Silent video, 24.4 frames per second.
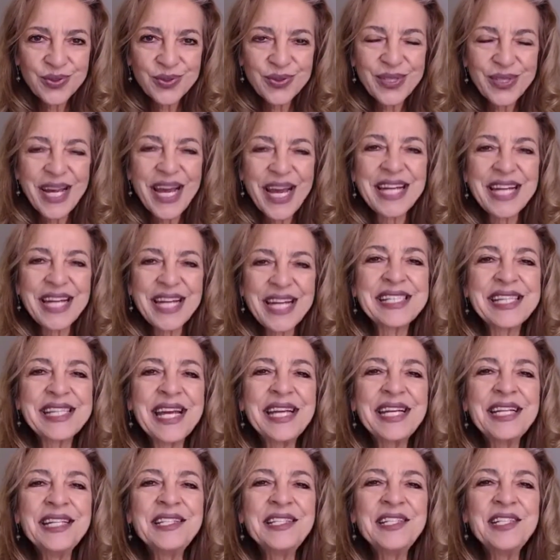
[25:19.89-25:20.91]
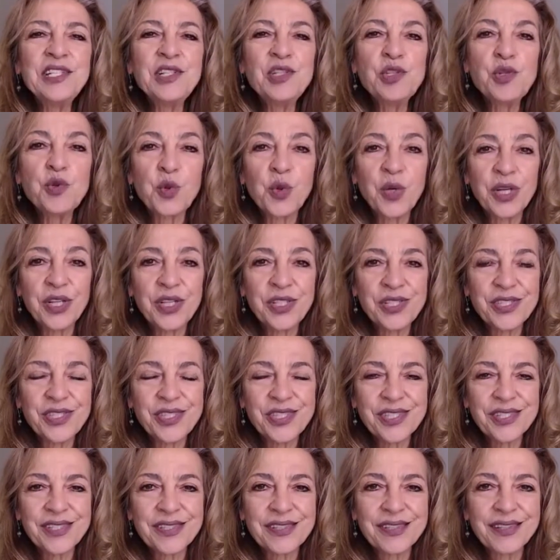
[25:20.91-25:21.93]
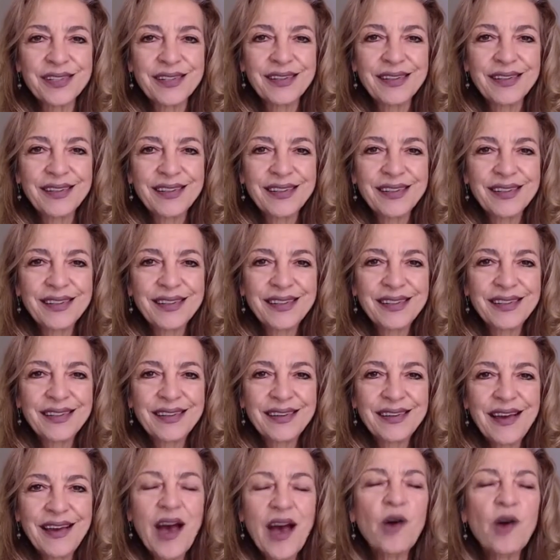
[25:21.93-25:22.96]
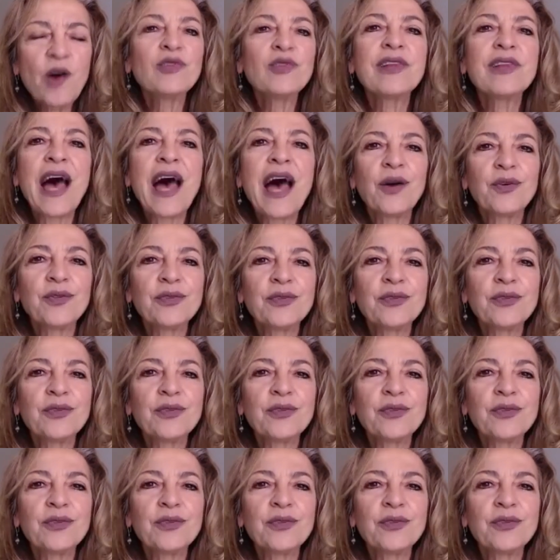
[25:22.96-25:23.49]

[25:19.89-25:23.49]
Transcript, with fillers: and say these words out loud.